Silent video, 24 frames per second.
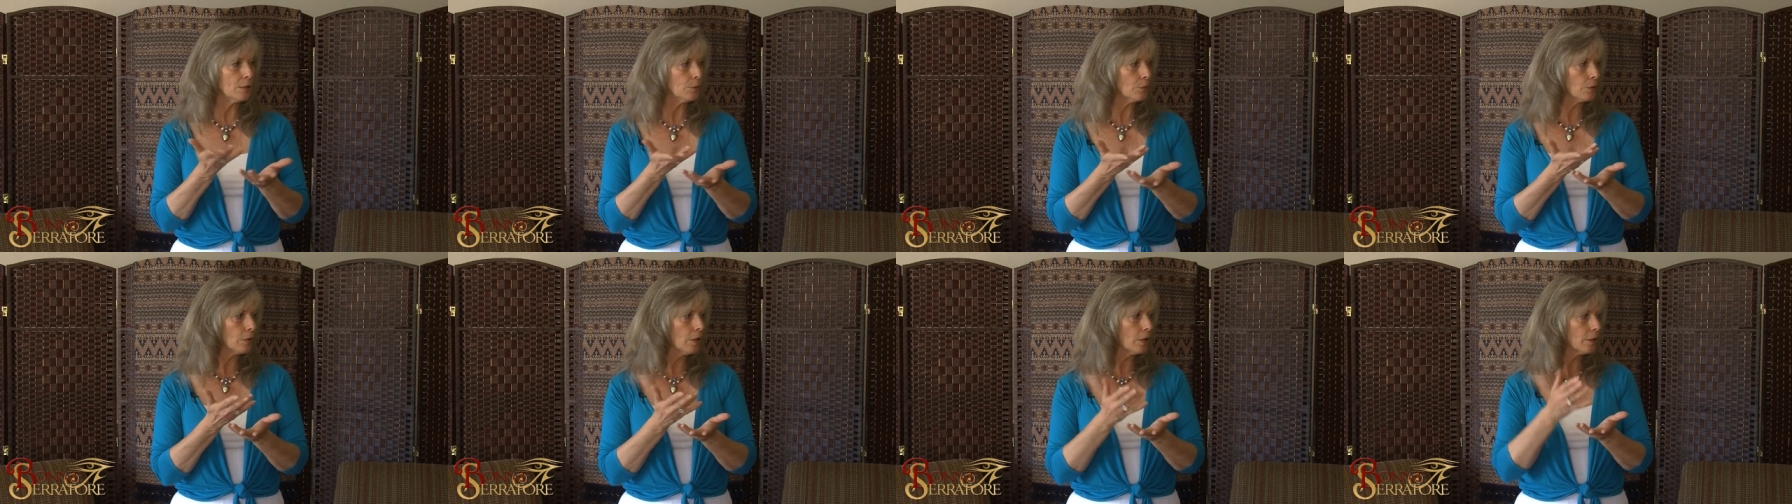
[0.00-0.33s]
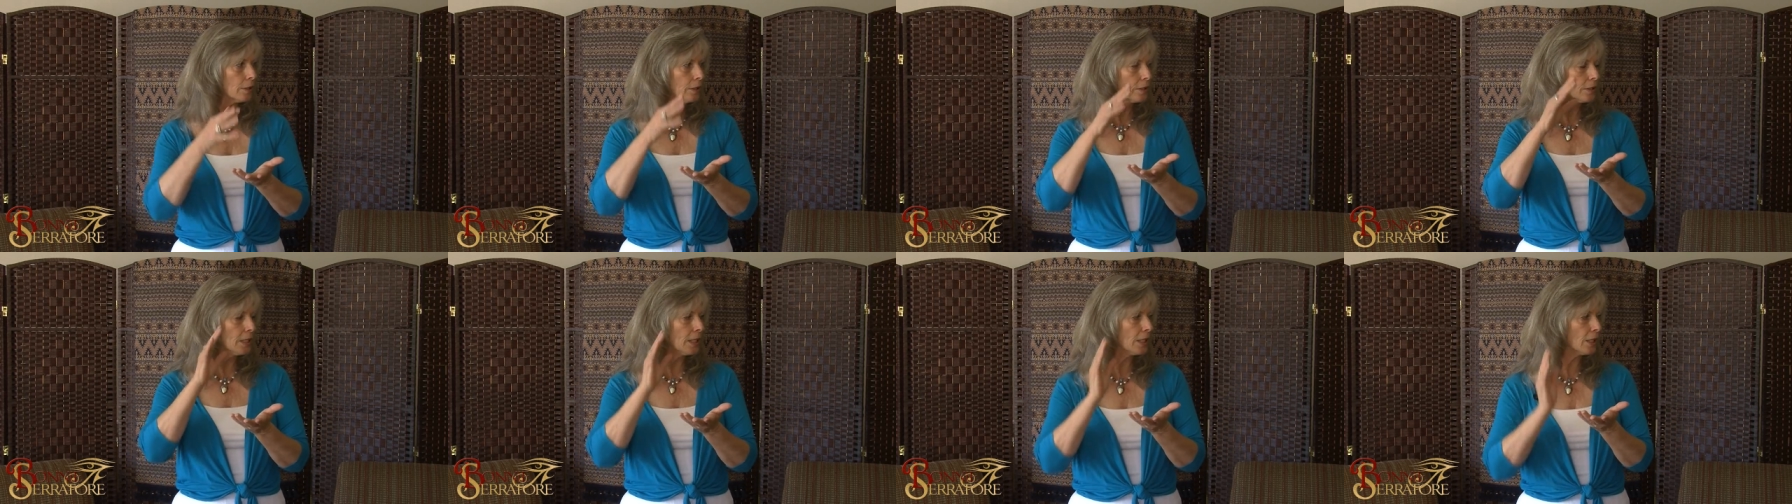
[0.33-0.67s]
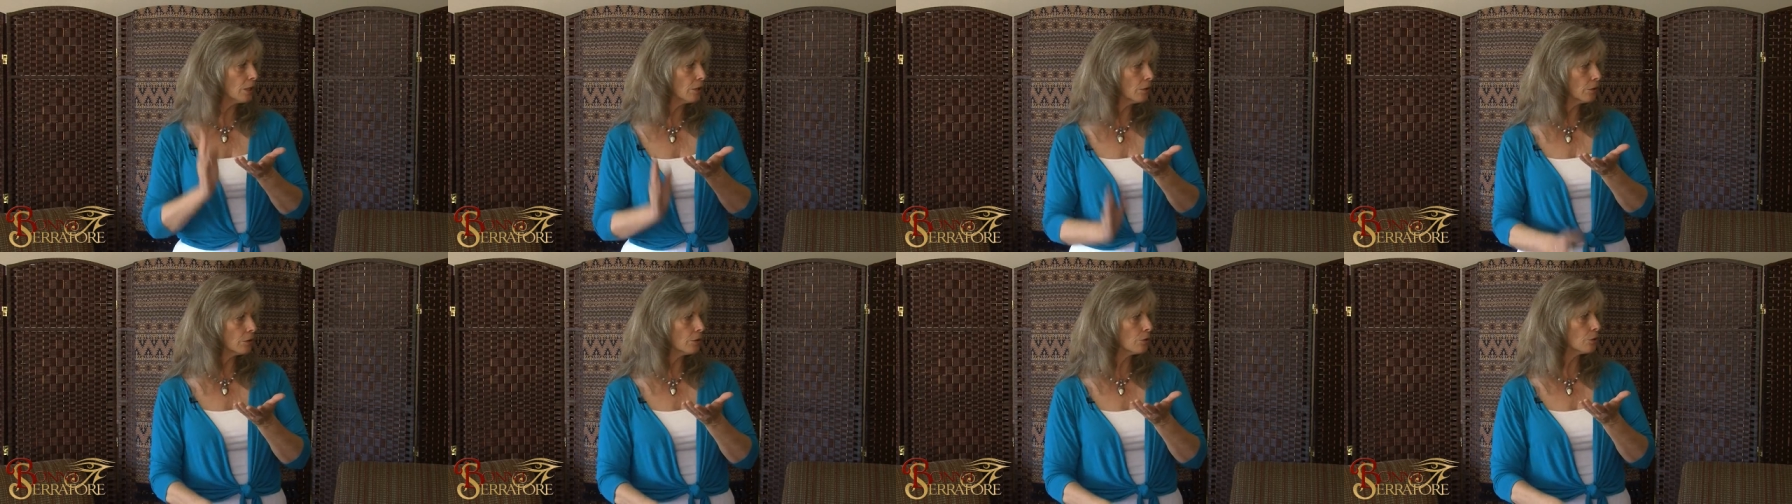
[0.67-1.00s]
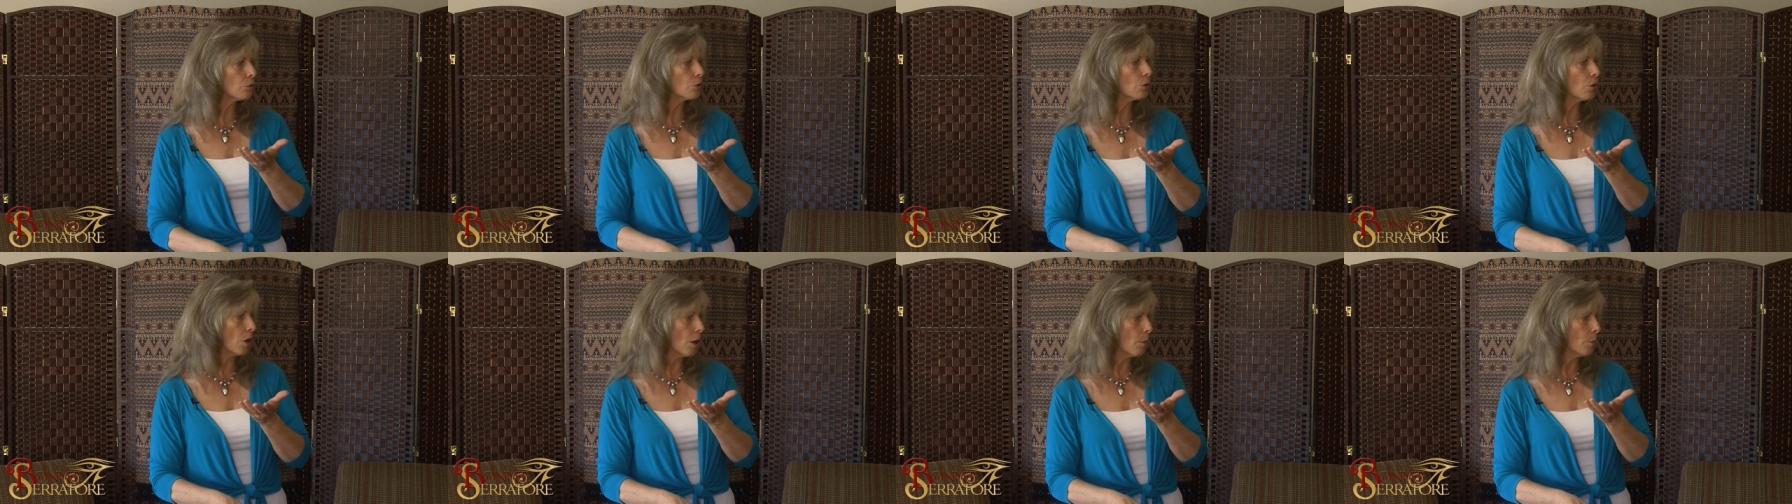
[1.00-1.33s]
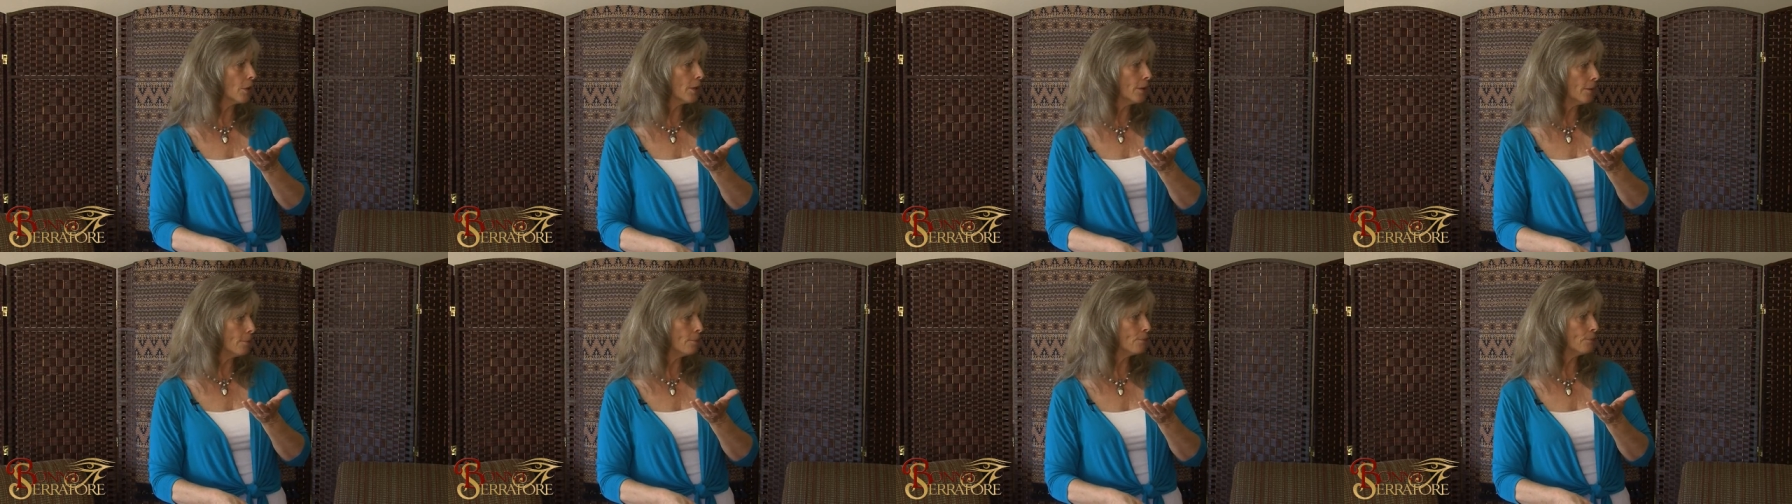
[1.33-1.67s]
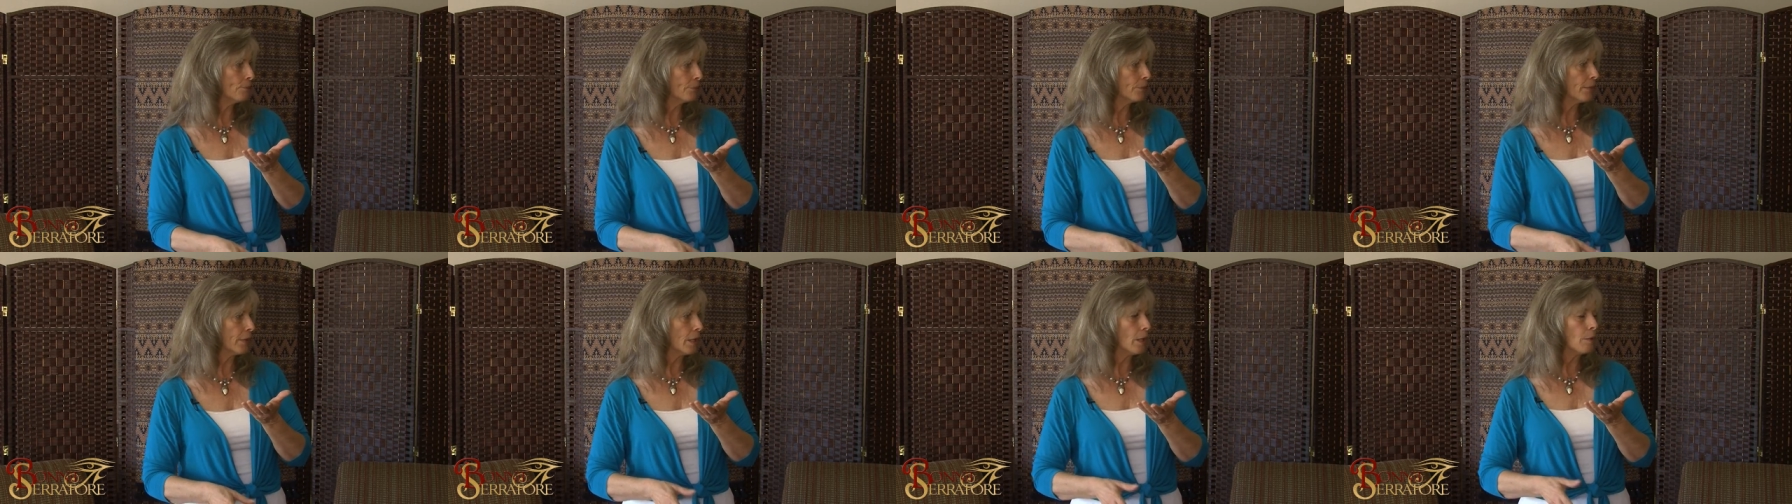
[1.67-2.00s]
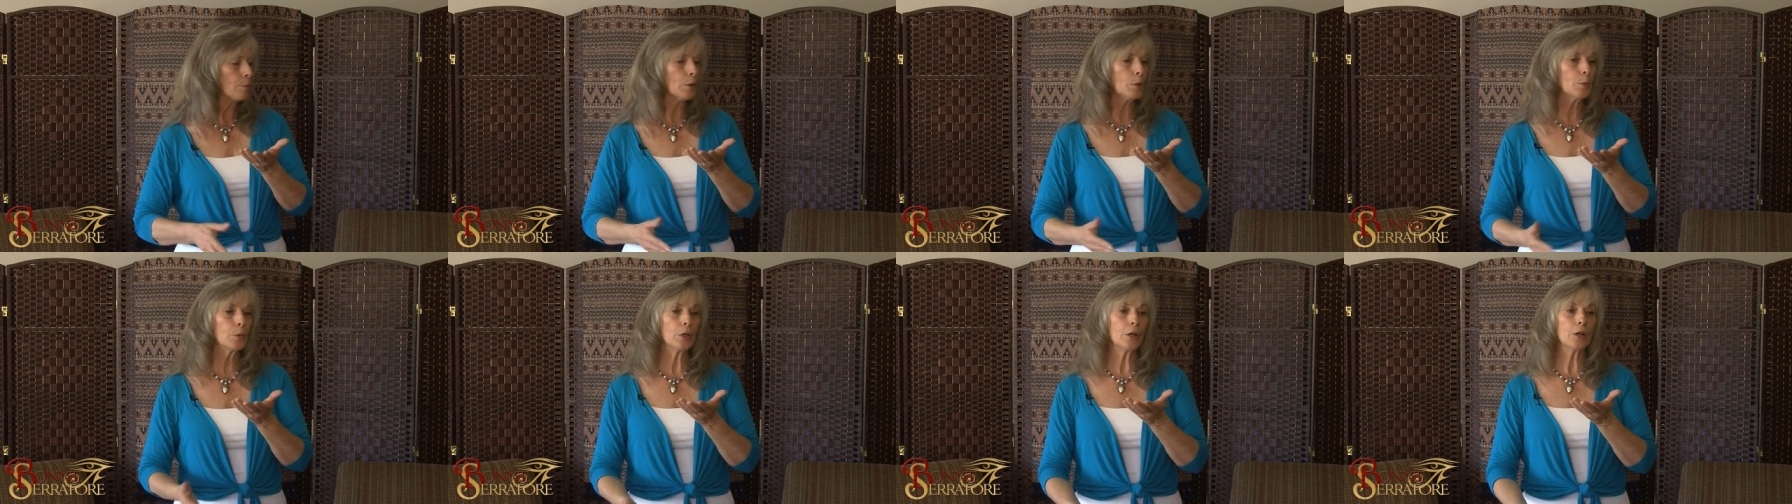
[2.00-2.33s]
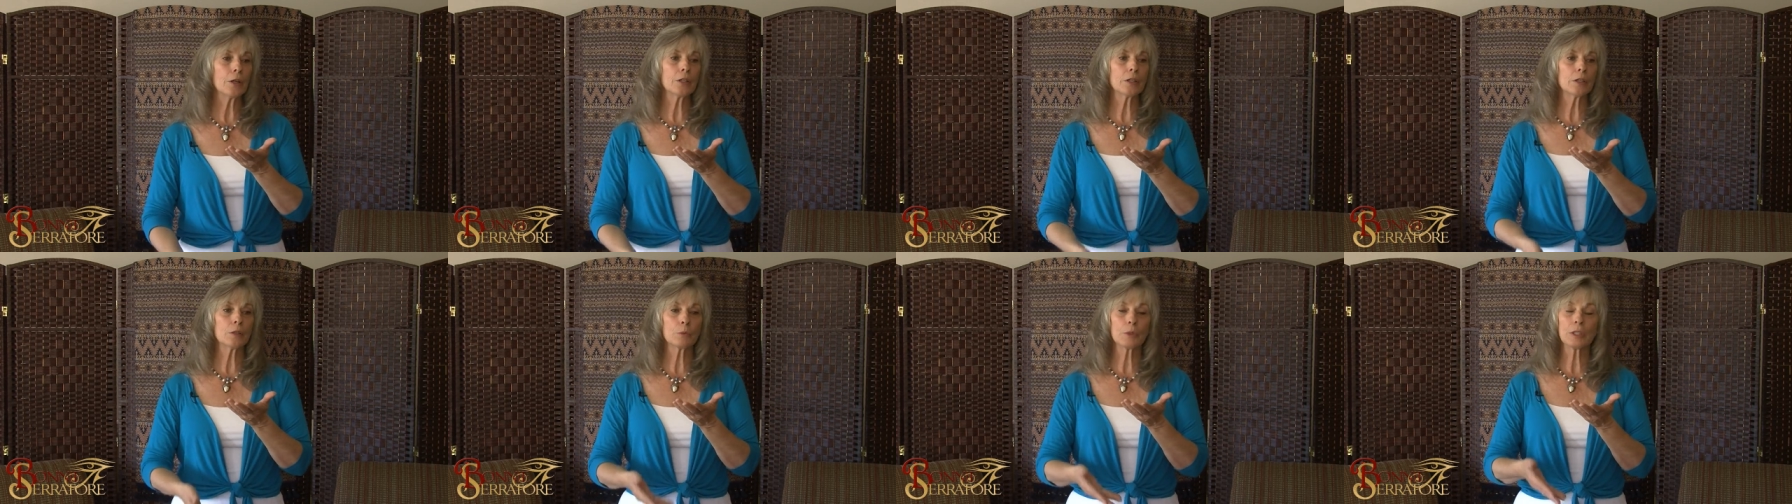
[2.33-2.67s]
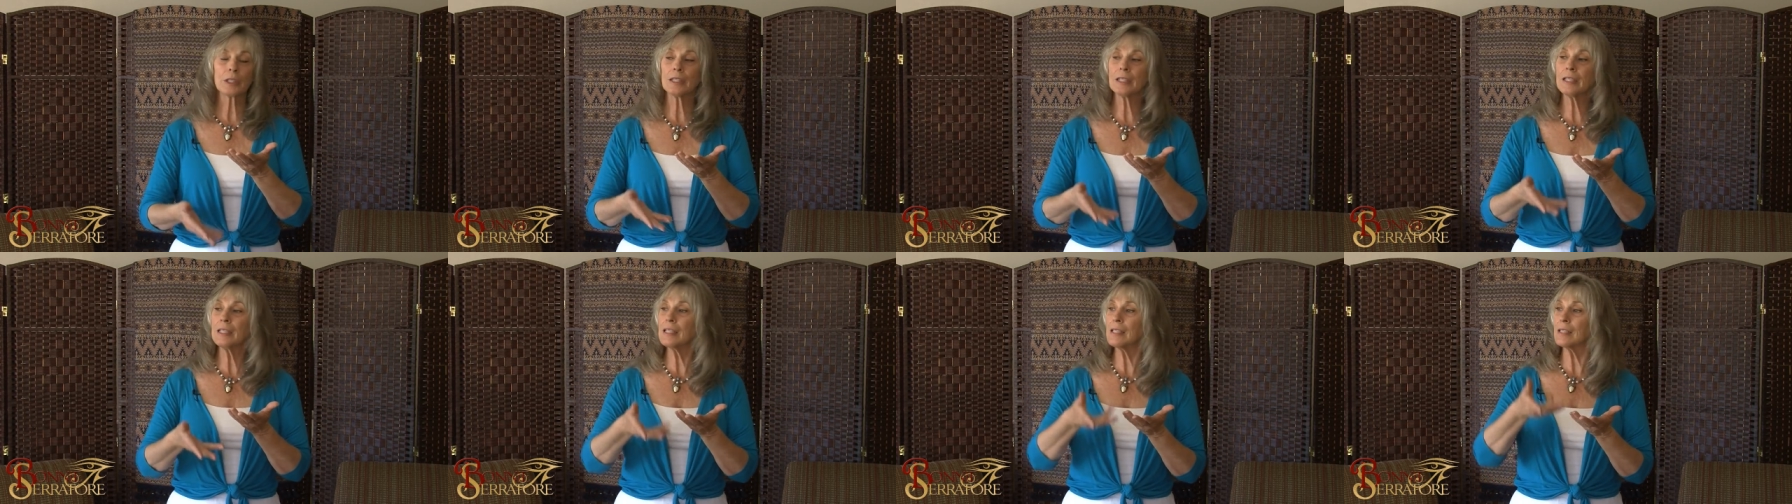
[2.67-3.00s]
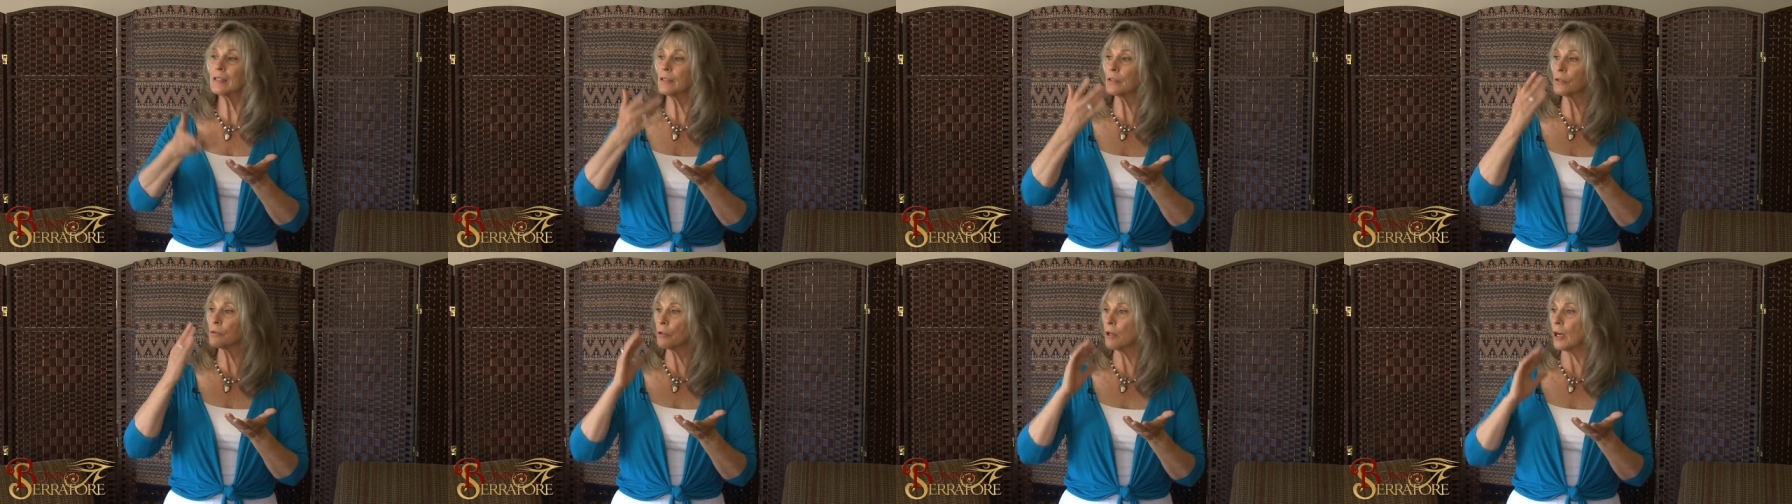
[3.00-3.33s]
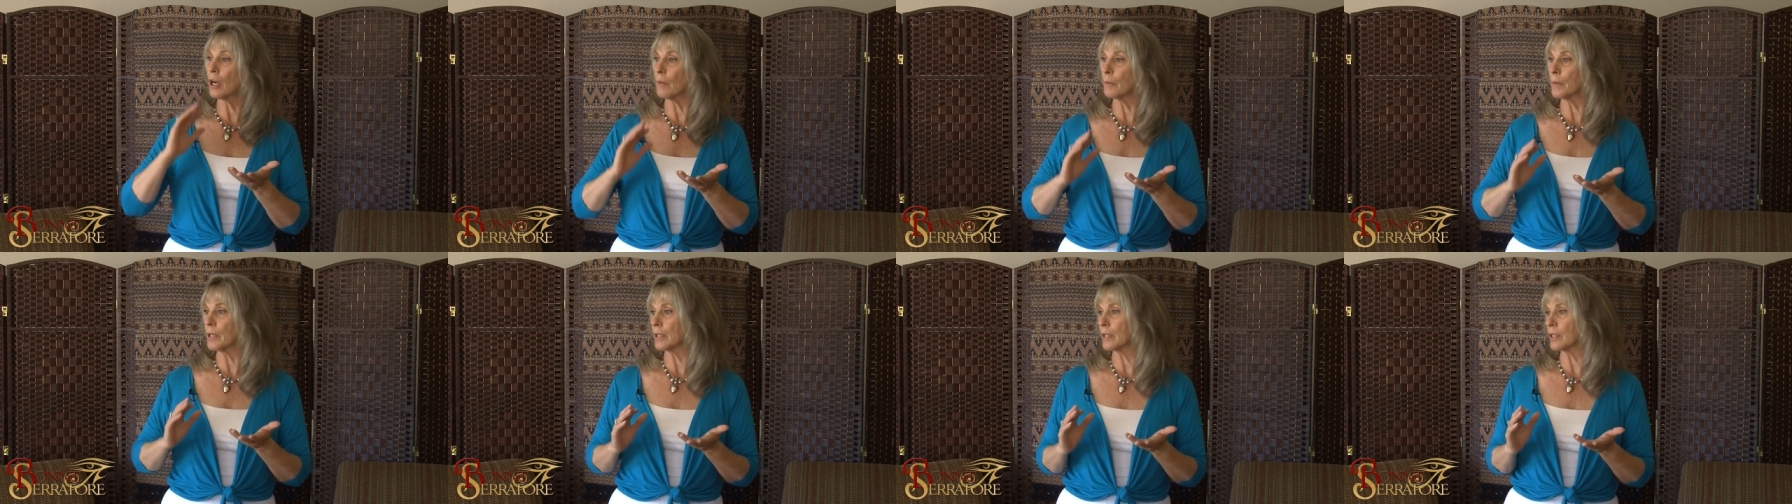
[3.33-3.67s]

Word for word: We're not going to take you into trauma, but we are going to release the trauma,